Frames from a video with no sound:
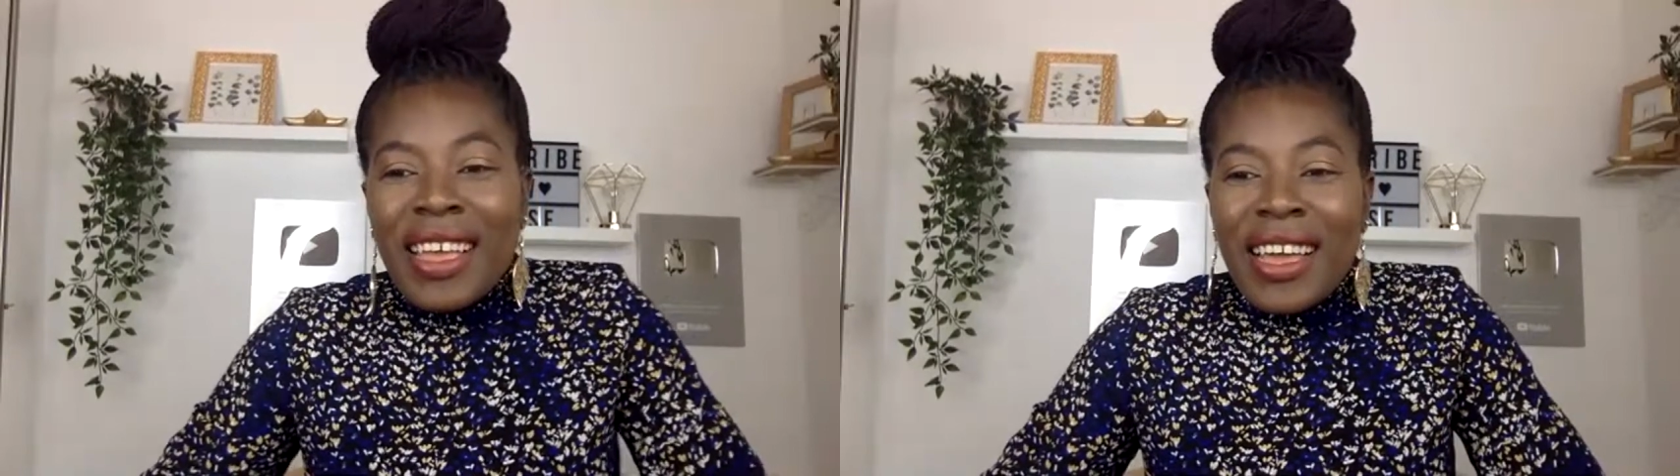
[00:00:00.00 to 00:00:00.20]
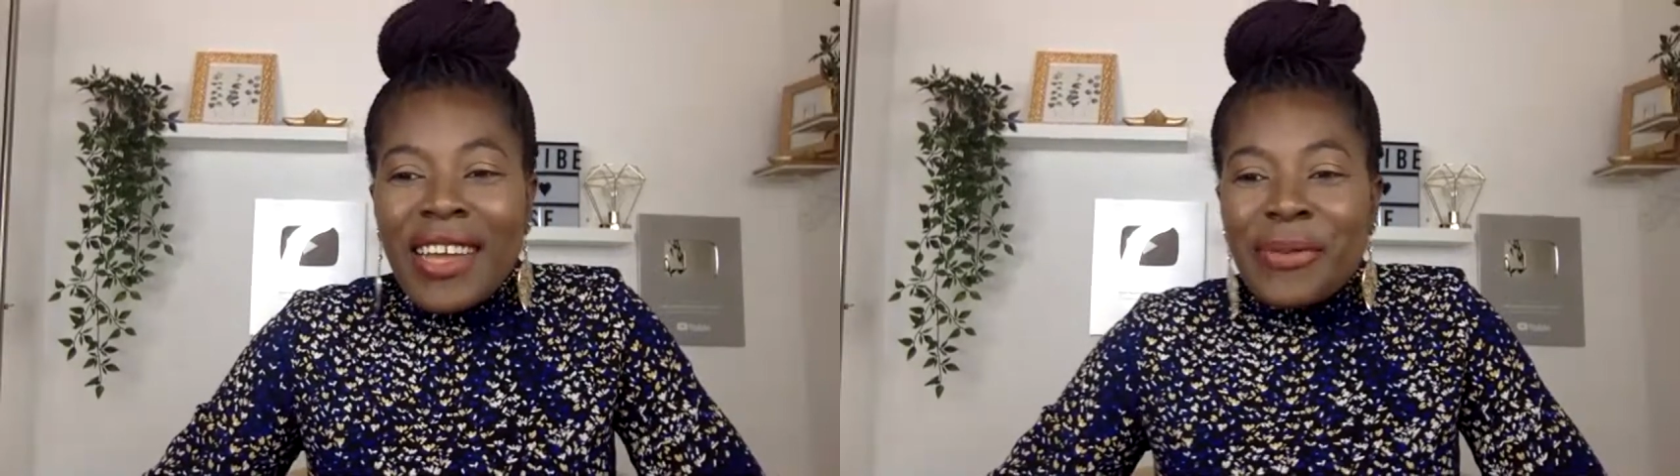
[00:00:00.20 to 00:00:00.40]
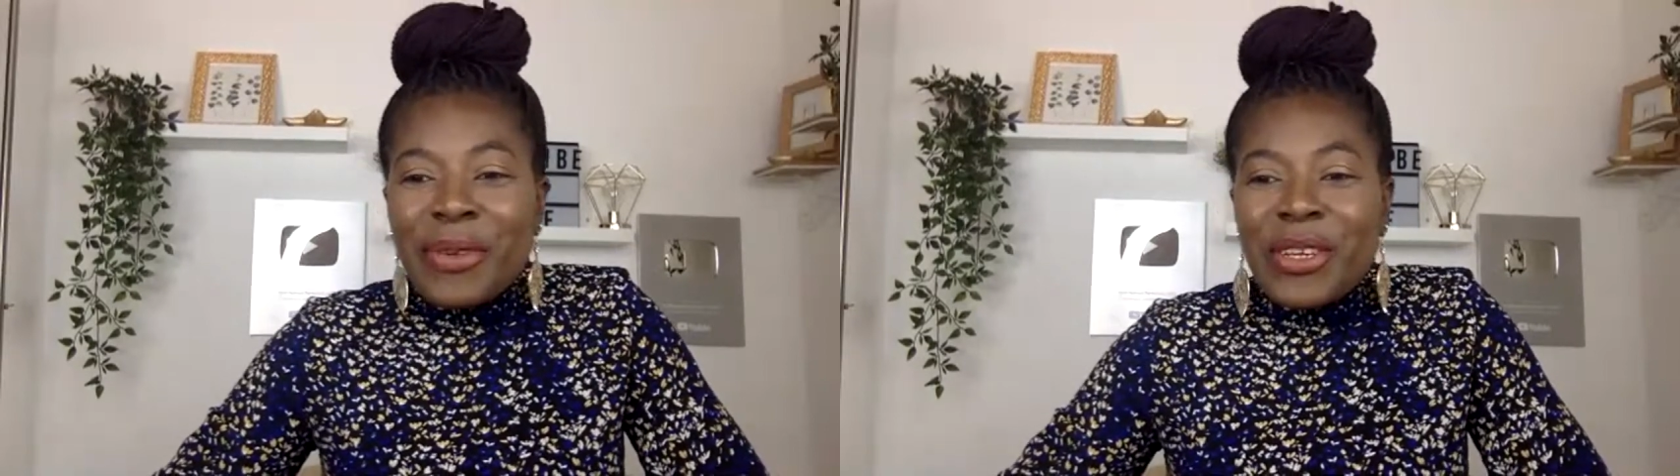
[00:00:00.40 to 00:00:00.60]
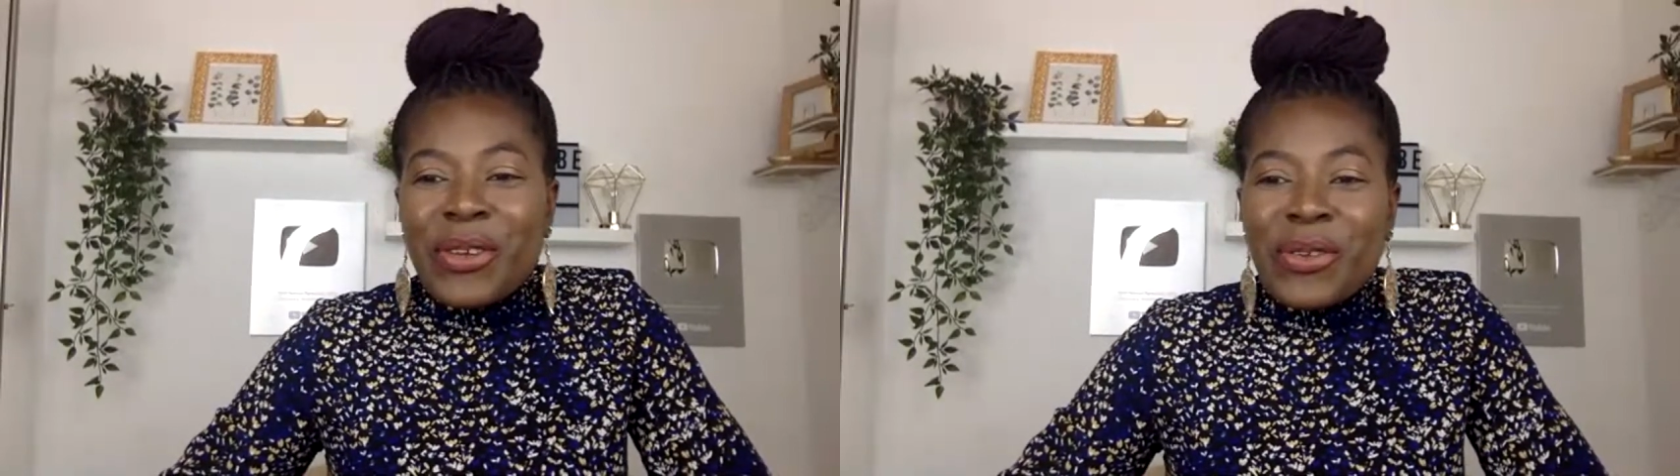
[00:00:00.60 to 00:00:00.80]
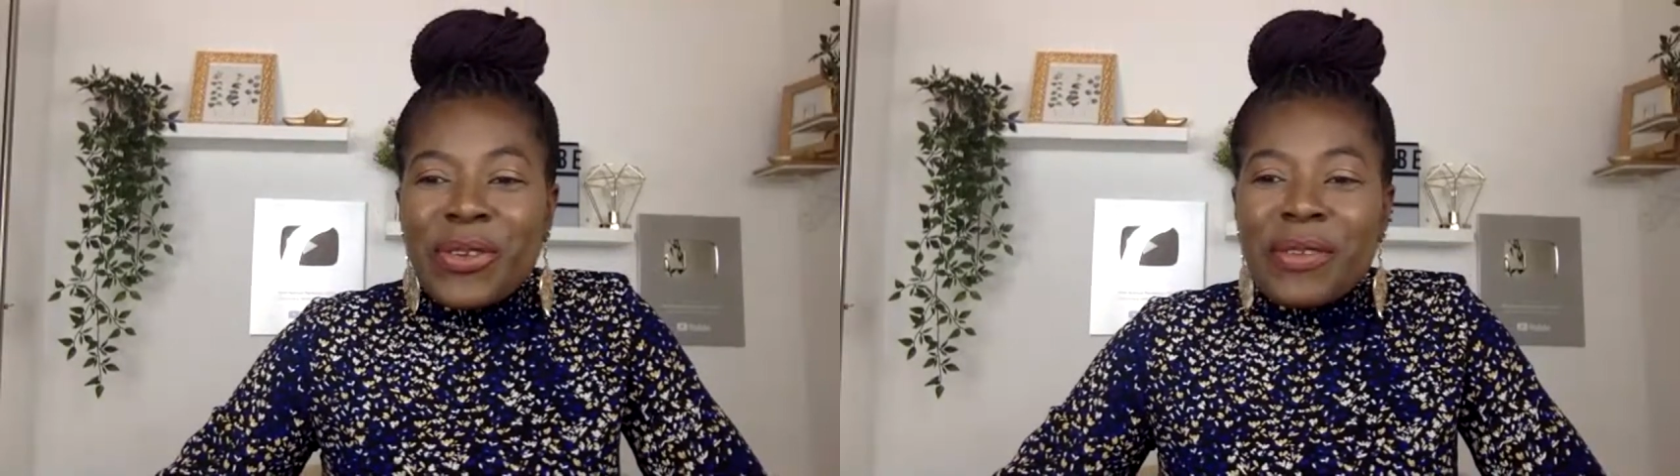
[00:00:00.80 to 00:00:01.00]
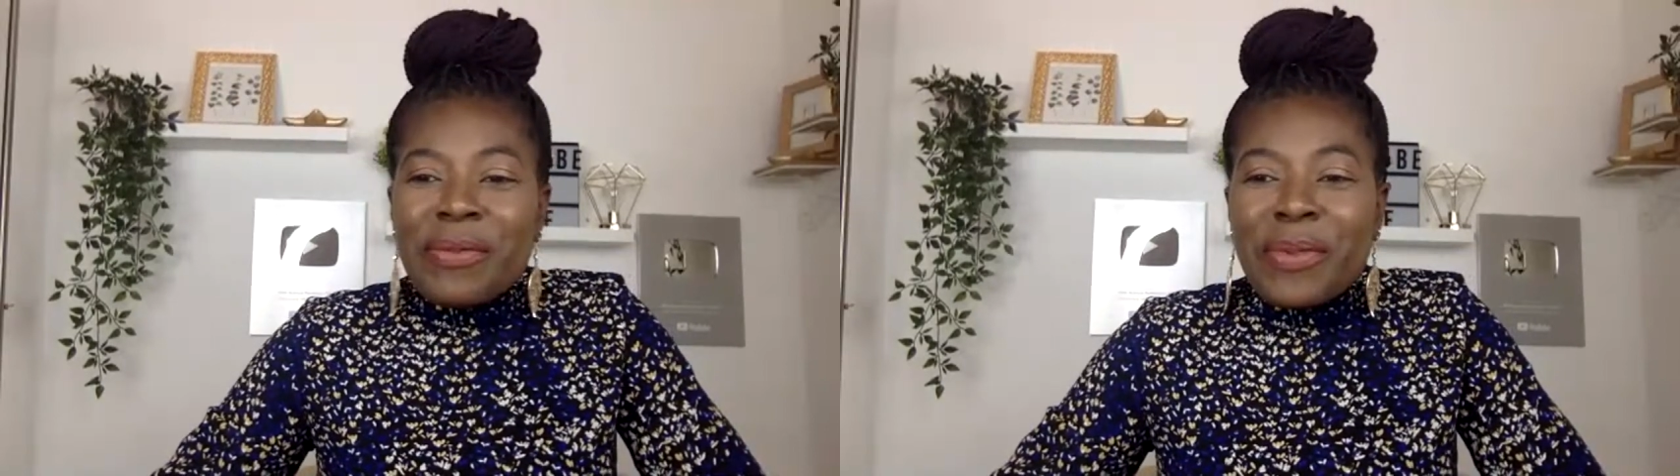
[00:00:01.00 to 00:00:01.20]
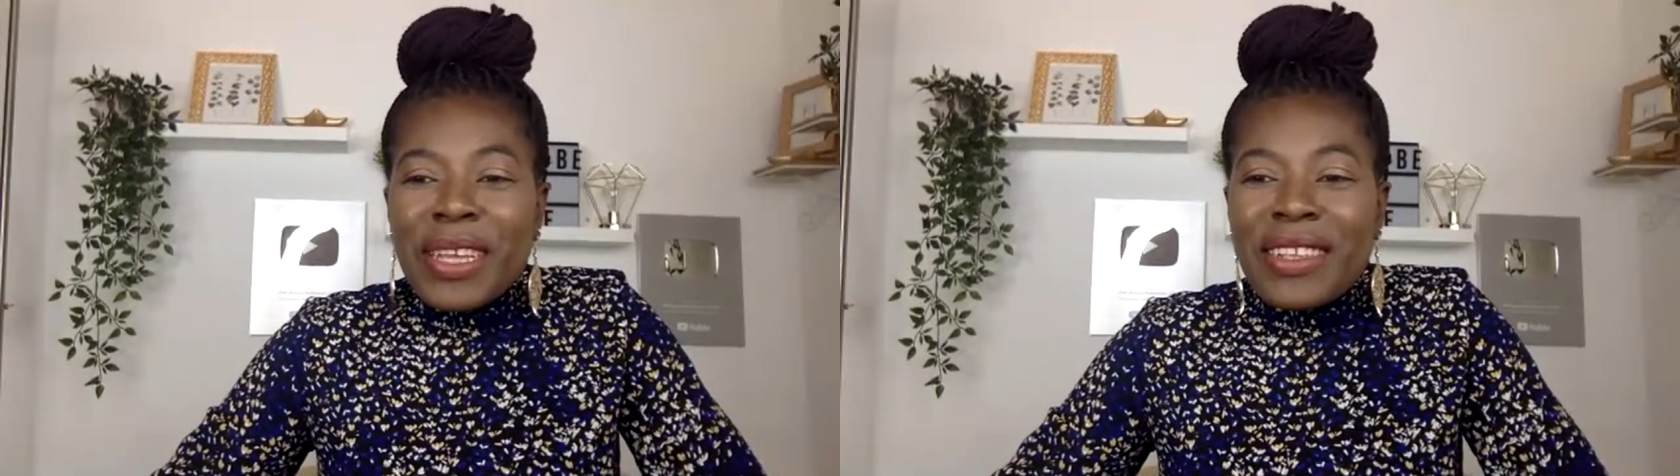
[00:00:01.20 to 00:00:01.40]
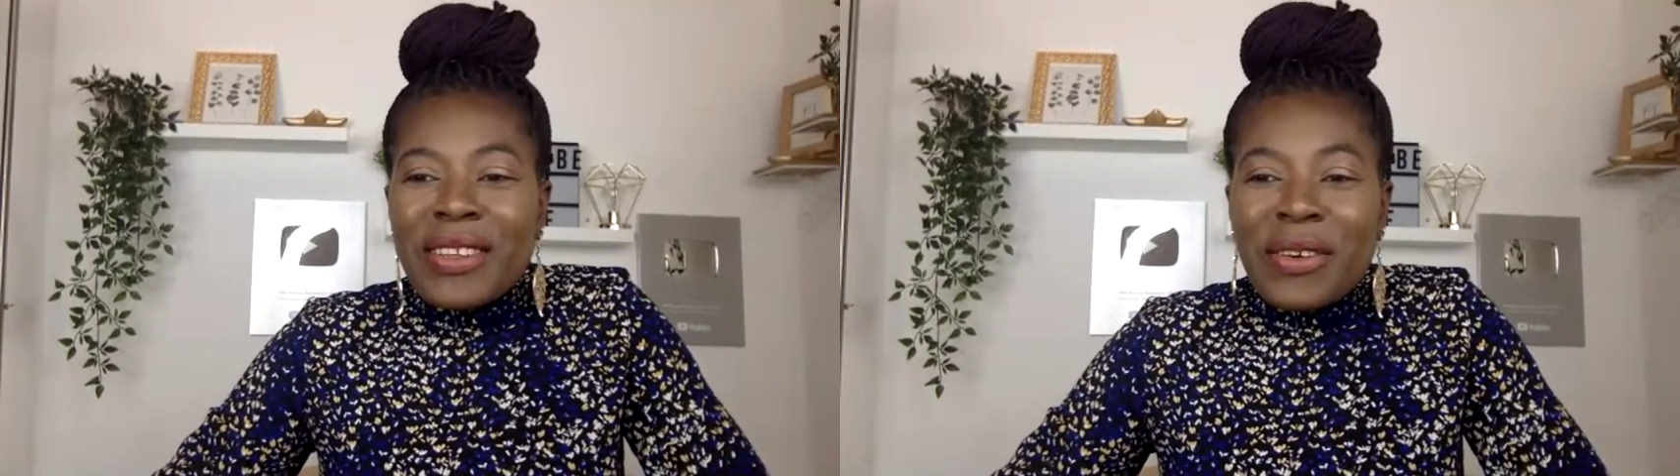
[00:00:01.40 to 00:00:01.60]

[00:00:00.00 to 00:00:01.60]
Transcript: I wish you the best